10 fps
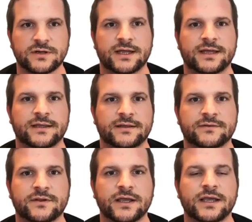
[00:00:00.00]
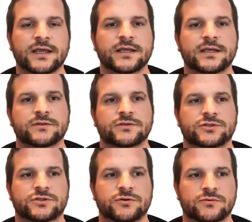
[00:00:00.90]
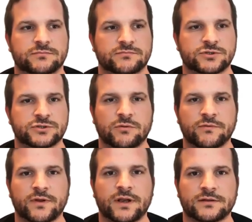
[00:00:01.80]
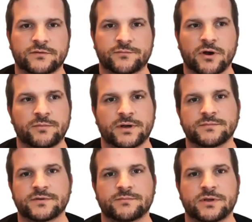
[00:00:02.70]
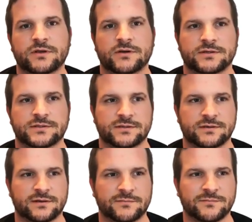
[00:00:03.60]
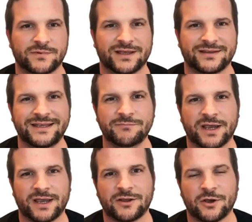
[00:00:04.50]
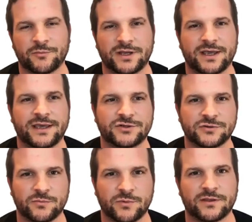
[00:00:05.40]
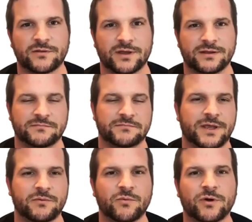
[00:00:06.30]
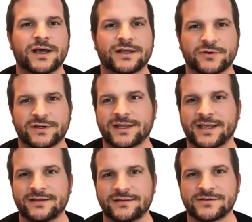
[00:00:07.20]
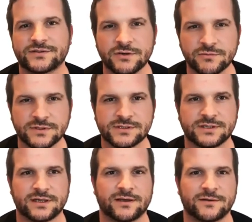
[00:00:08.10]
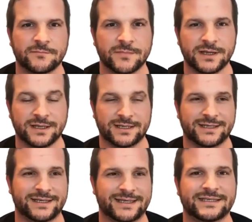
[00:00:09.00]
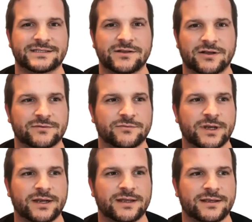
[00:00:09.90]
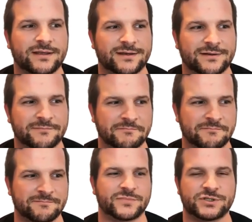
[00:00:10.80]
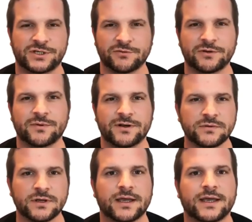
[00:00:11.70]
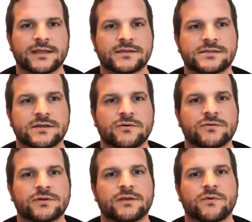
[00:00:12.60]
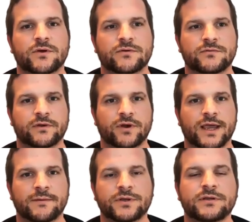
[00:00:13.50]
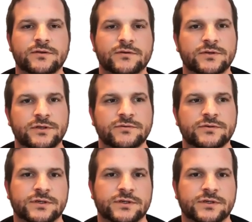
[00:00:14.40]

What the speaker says: and to solve a lot of problems, because an email communication with maybe 180 students is not really suitable. And so they were very happy to use